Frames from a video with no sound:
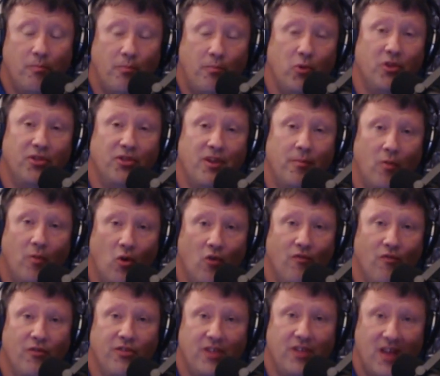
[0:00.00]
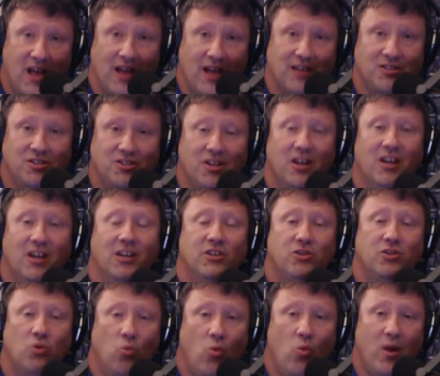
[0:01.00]
put them over the edge
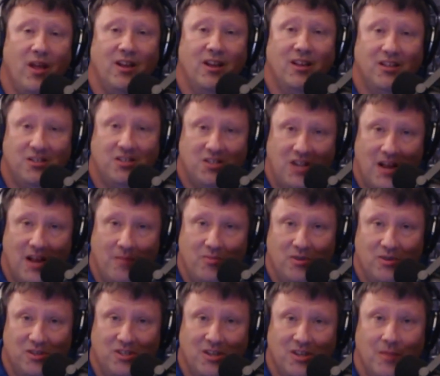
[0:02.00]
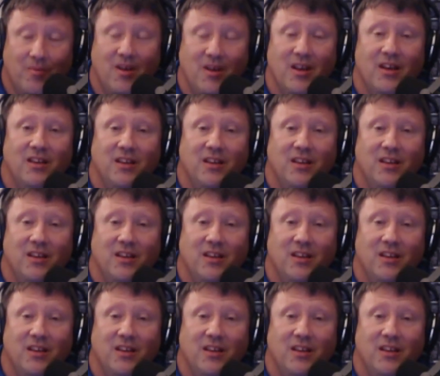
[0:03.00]
to win a championship.